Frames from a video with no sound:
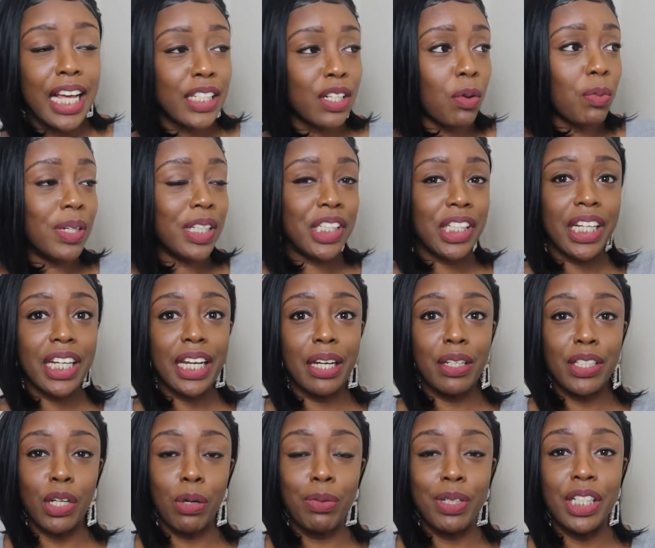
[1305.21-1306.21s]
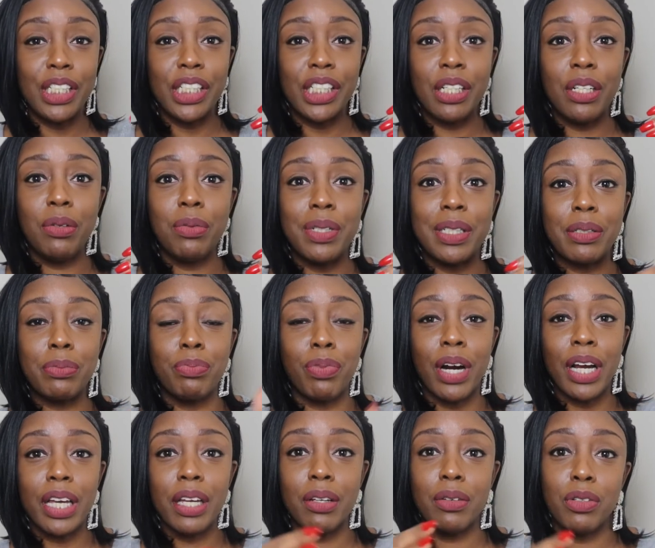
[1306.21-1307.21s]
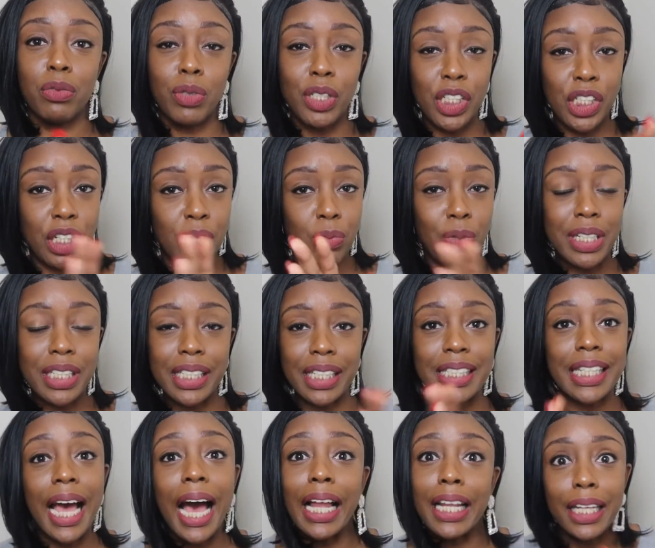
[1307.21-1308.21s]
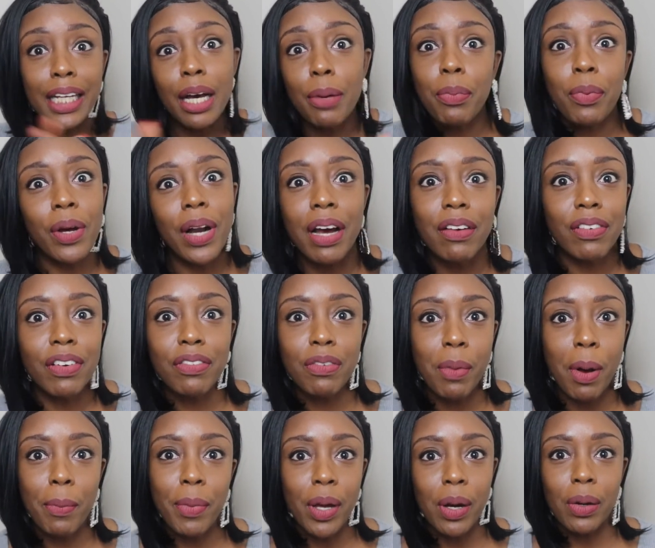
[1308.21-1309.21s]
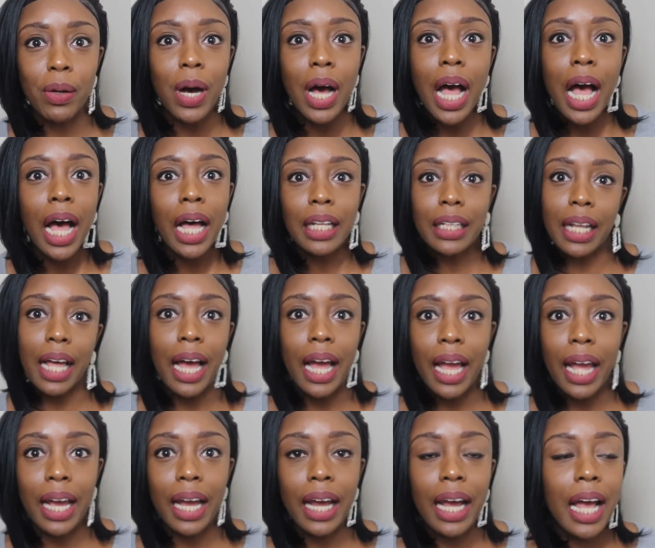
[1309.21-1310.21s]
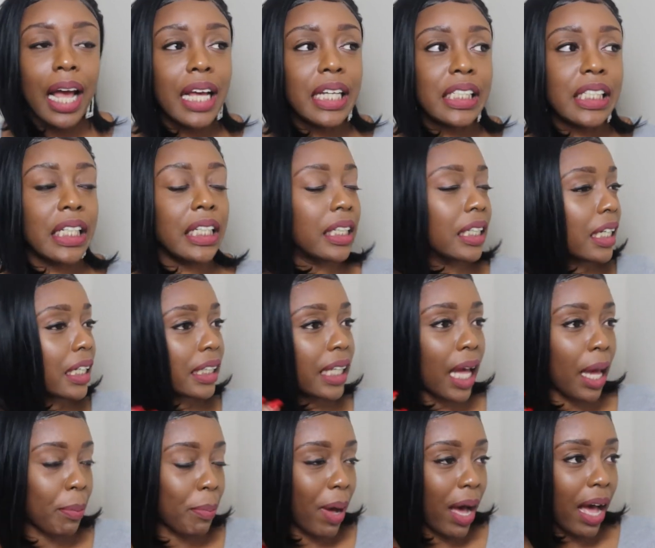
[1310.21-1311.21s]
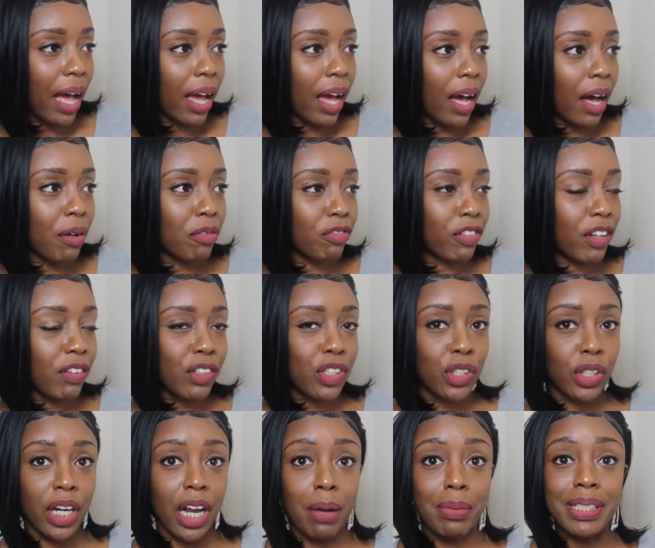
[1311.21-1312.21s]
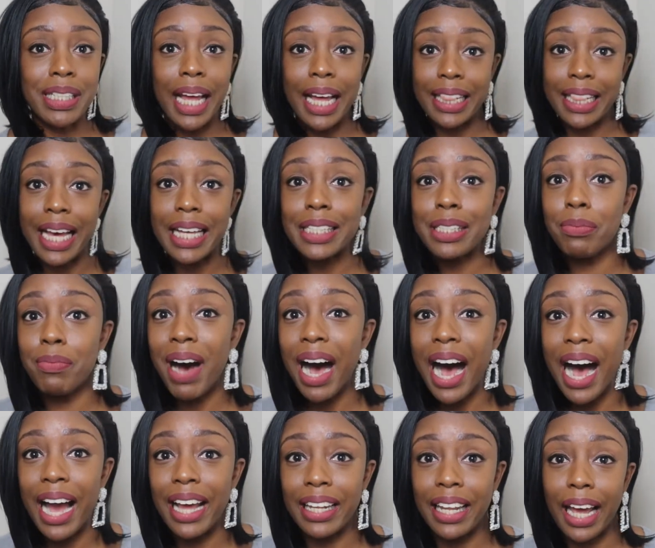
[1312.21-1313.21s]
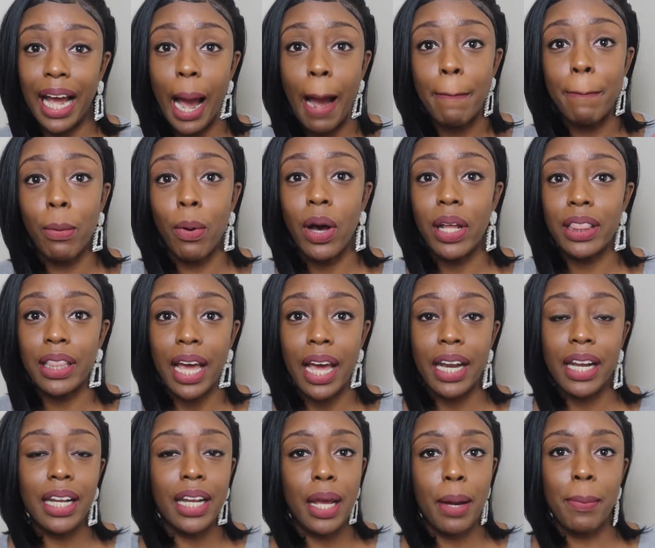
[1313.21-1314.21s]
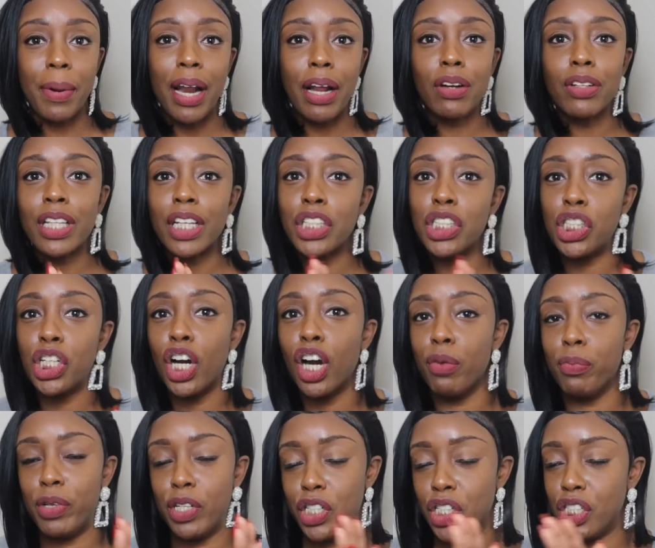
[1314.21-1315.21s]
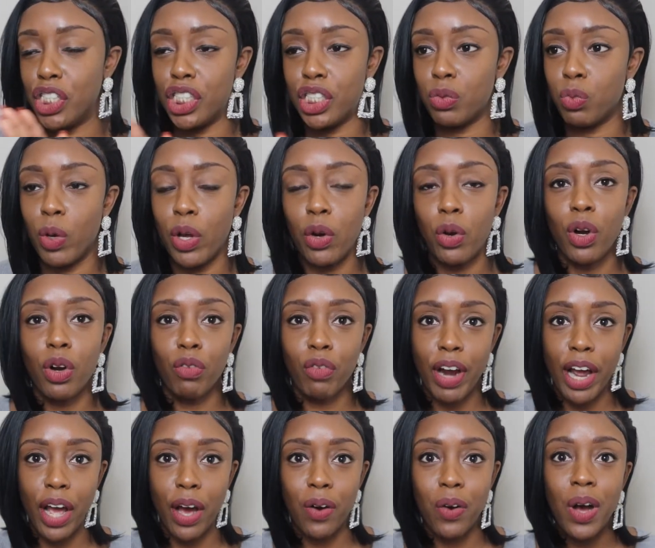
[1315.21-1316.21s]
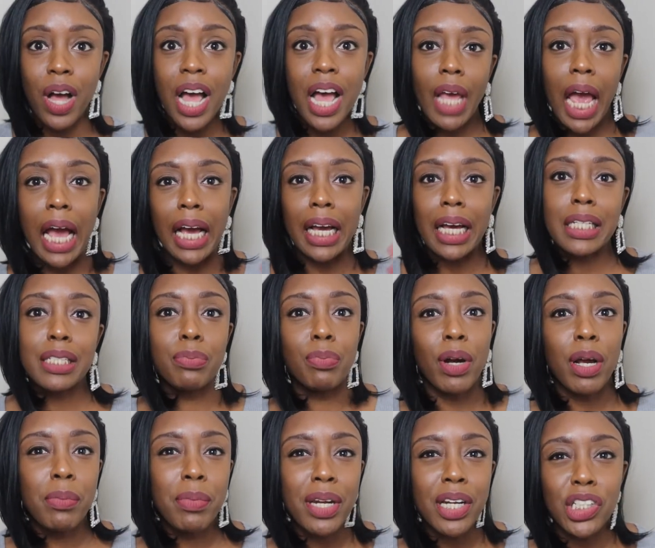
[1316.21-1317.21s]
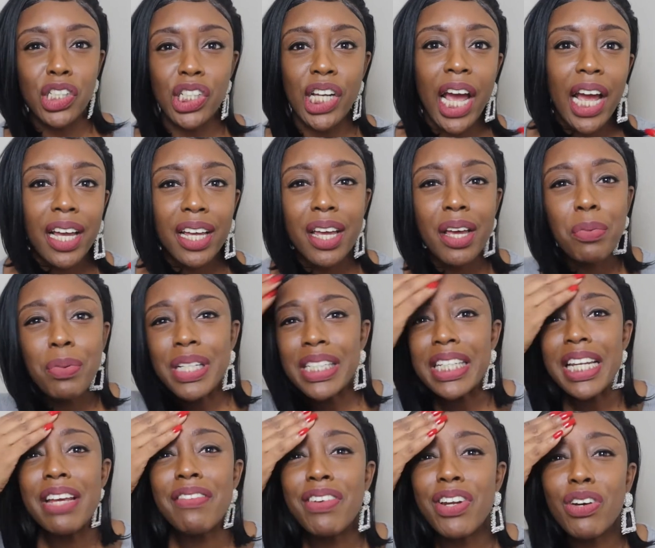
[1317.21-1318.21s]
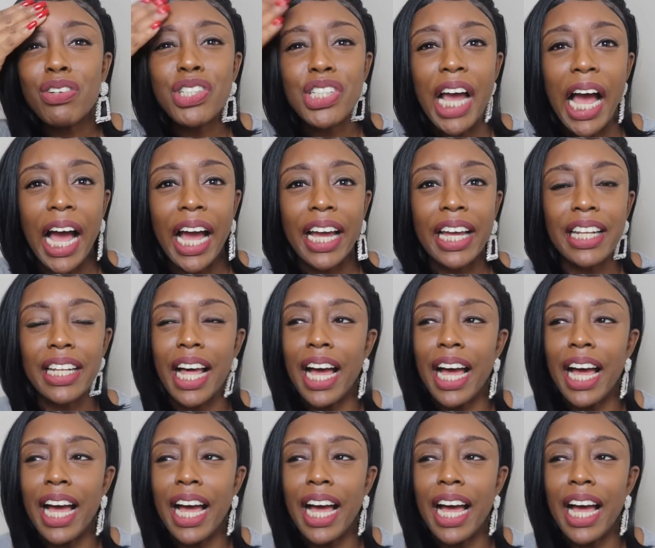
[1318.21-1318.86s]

So when she so when she was bringing when she went to tally up whatever for my bill, like she looked at my um, fever tree and I was like, that's mine. Like I brought that in there, but I don't think she heard me. She just went on around. I guess bring me the check. It wasn't even no check.